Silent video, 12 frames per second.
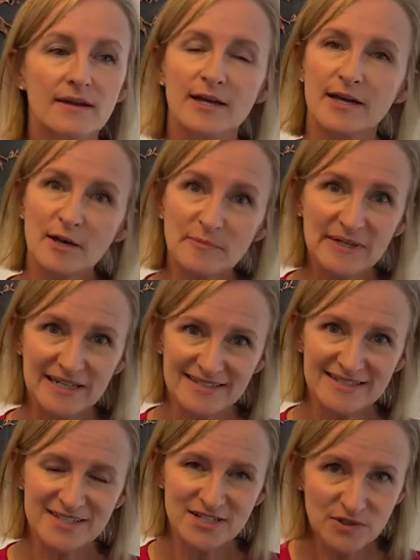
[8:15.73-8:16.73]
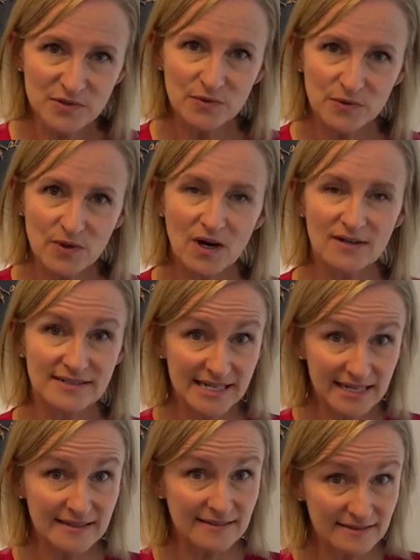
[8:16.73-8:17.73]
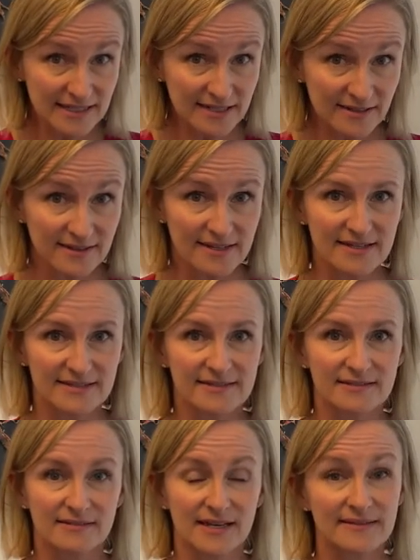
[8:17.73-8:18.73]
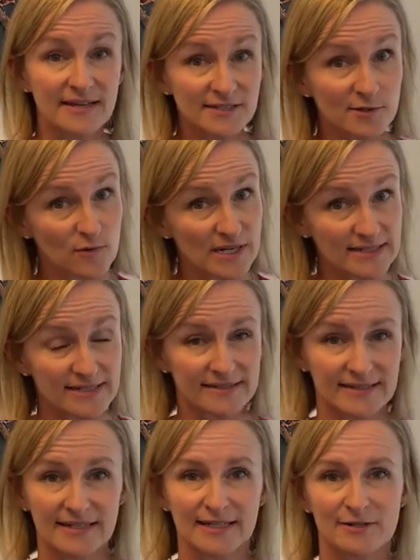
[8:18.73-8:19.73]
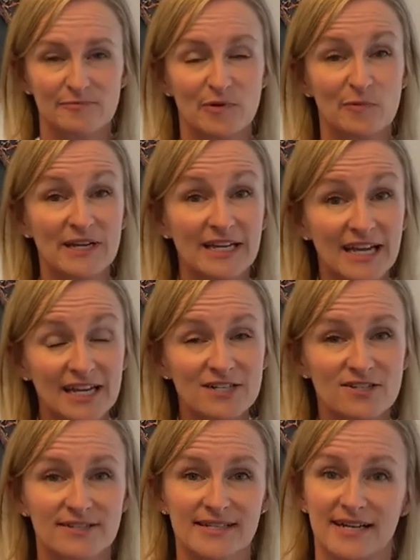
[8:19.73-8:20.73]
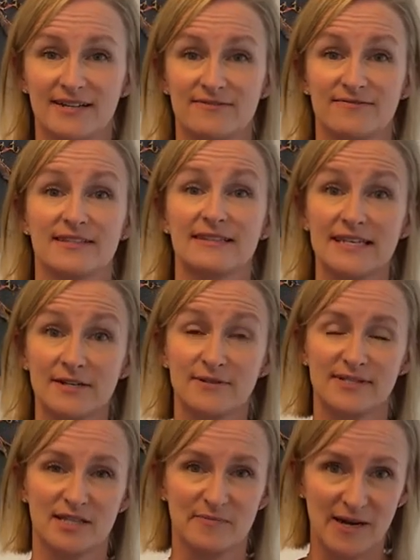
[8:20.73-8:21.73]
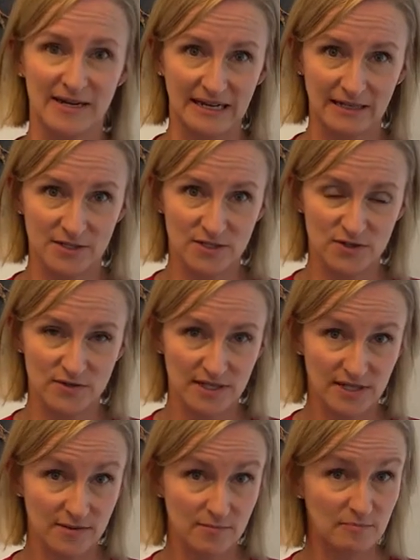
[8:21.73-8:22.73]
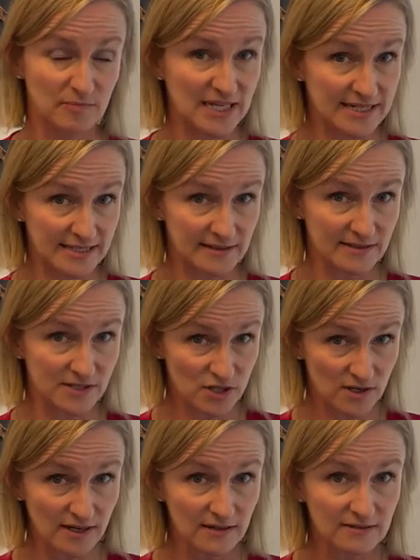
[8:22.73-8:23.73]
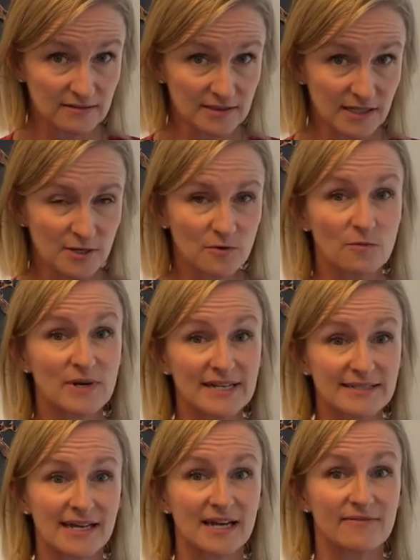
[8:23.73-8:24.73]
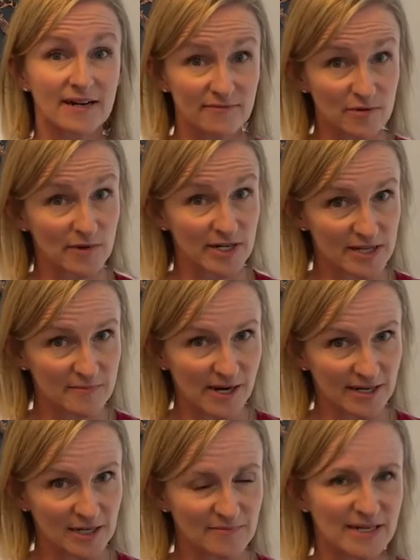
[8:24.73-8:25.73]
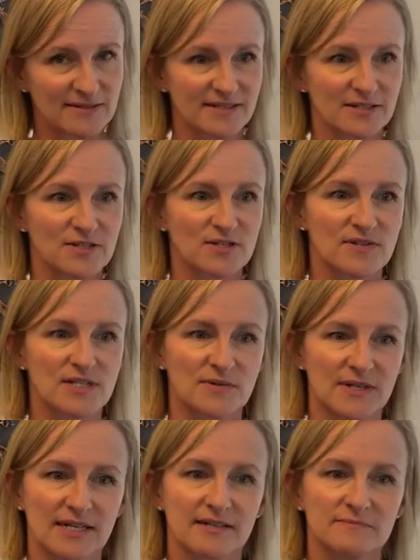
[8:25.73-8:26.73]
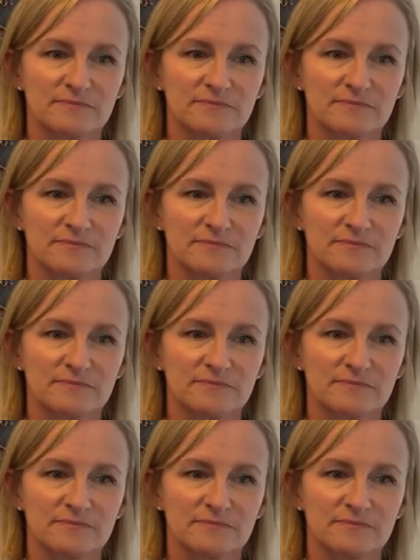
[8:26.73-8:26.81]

Companies, too, are taking the lead on this, and that's great to see, but we can't just have the leaders in the mining industry blazing this trail we need to have everyone in the mining and metals industry doing it.